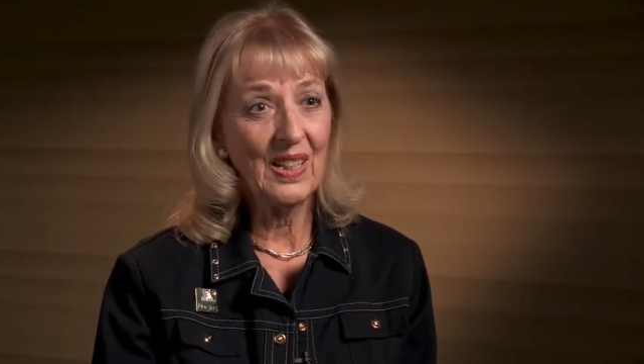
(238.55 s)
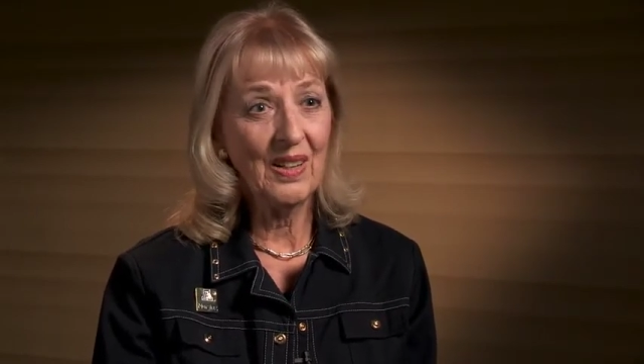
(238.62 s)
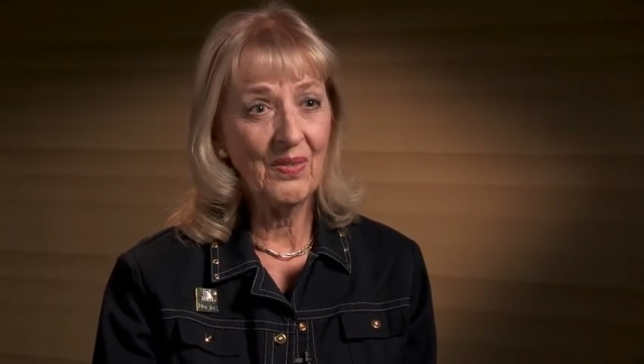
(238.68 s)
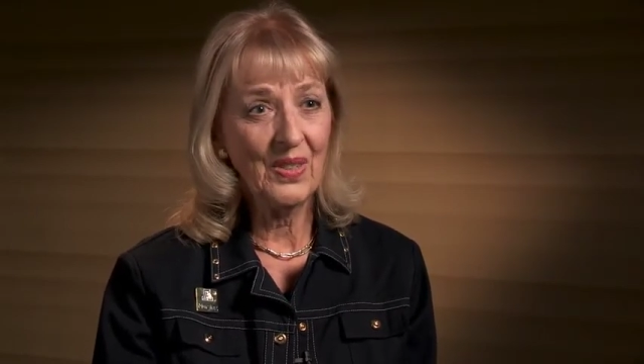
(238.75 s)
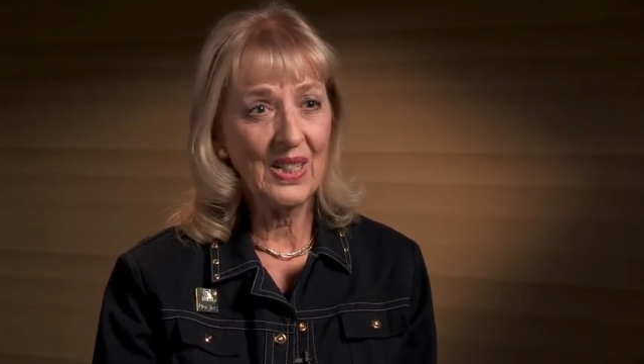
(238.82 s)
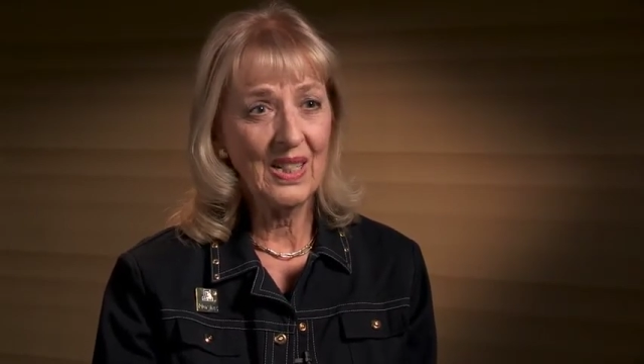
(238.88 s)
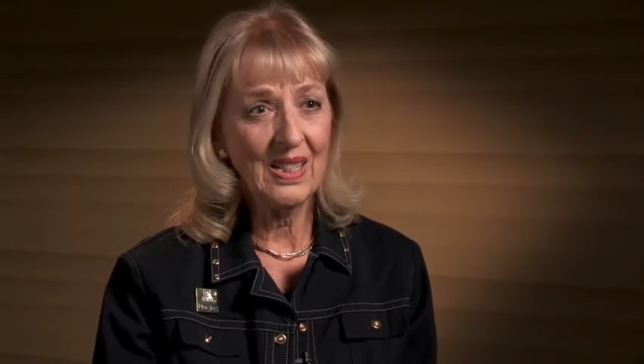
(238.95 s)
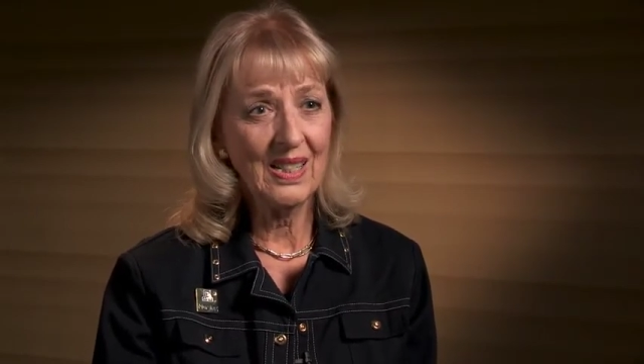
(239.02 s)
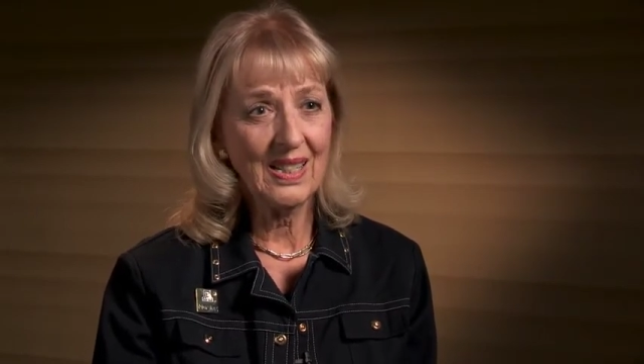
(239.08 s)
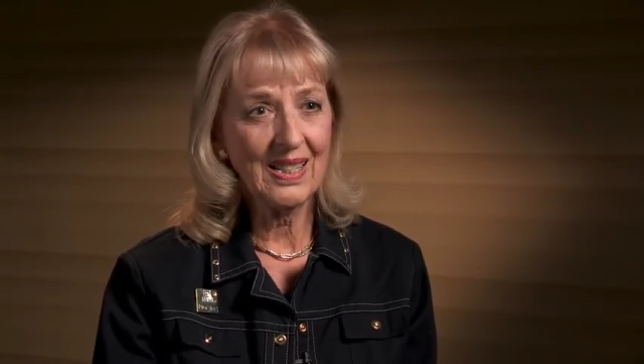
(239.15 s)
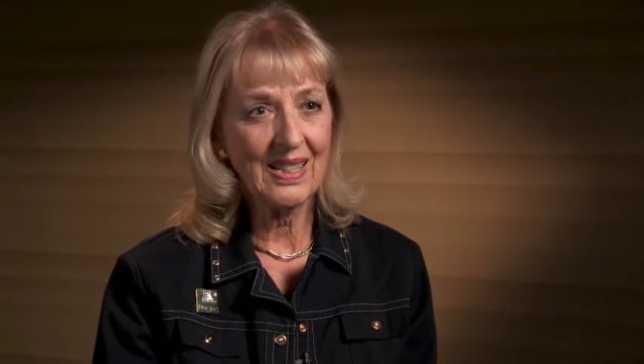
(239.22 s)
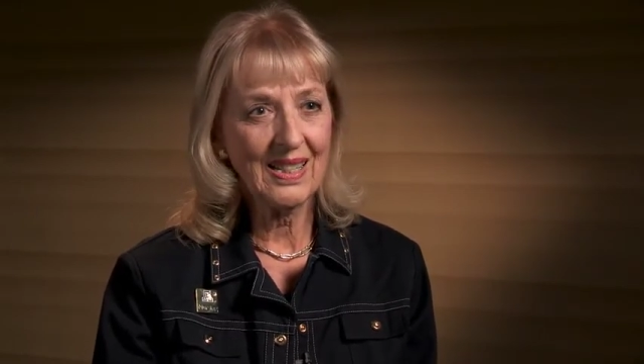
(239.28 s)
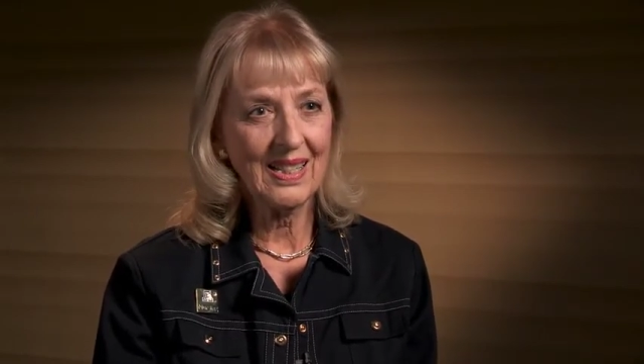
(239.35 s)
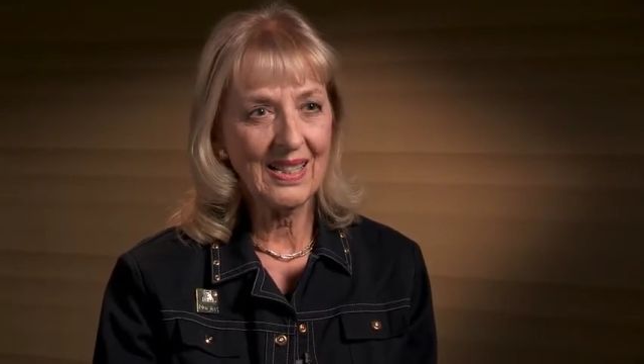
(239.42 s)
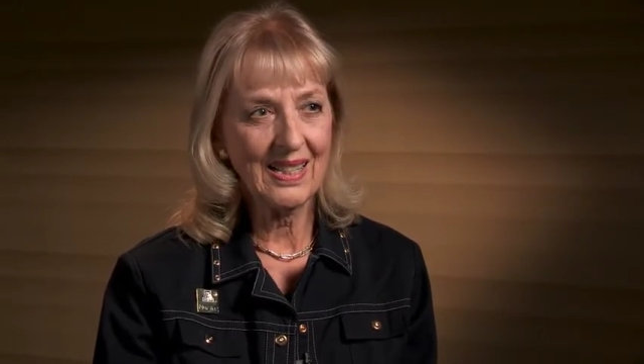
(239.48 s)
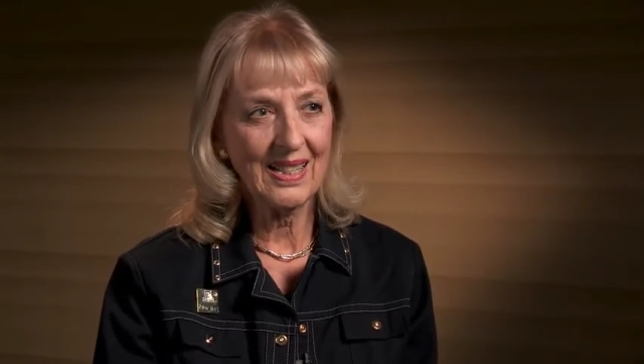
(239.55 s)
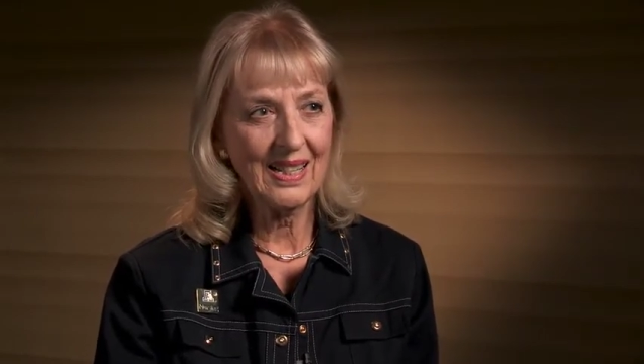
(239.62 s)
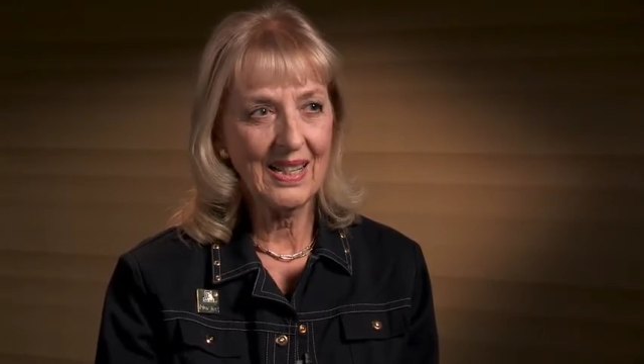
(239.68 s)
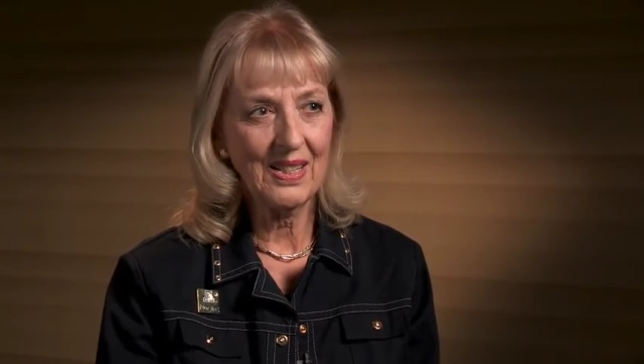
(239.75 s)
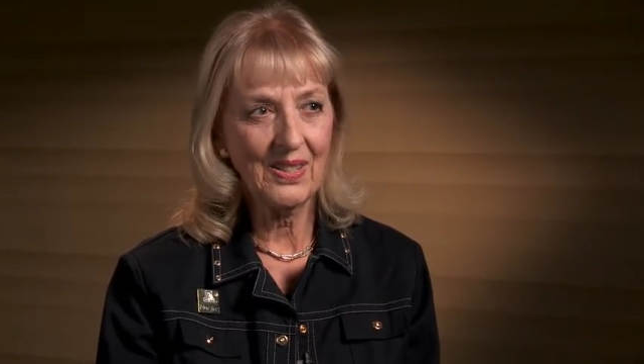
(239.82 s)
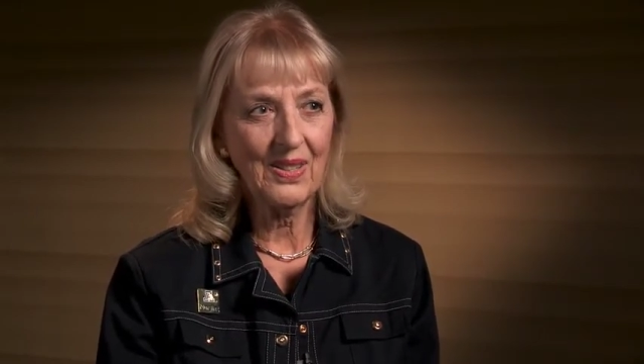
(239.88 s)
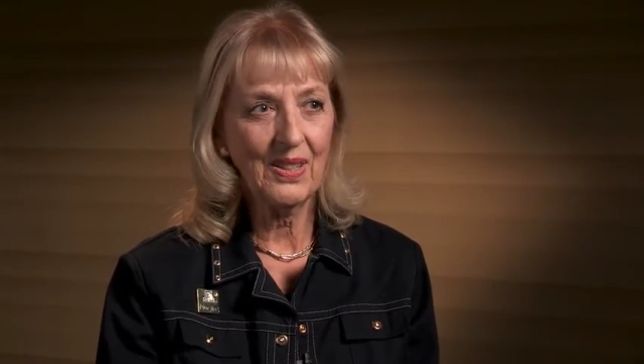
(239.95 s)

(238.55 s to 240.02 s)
evidence that says